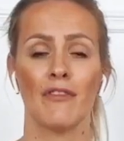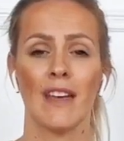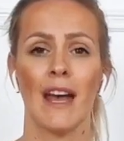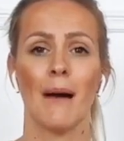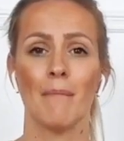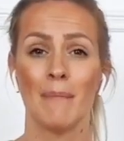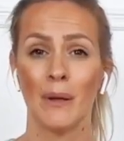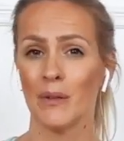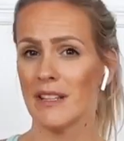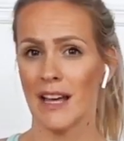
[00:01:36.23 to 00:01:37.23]
fear and
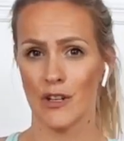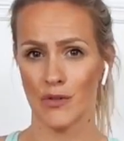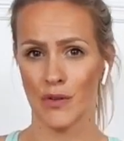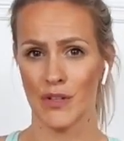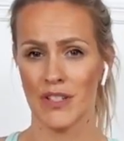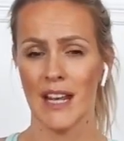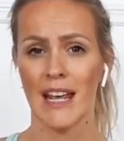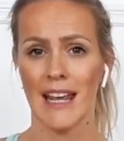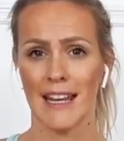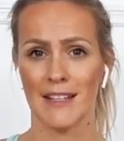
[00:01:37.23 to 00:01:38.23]
building that trust
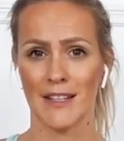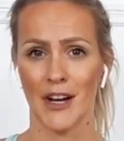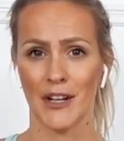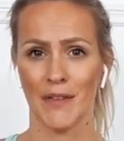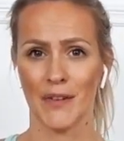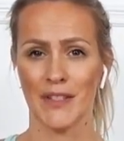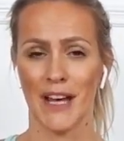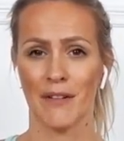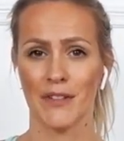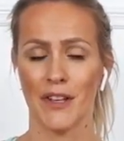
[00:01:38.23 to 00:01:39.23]
inside of yourself.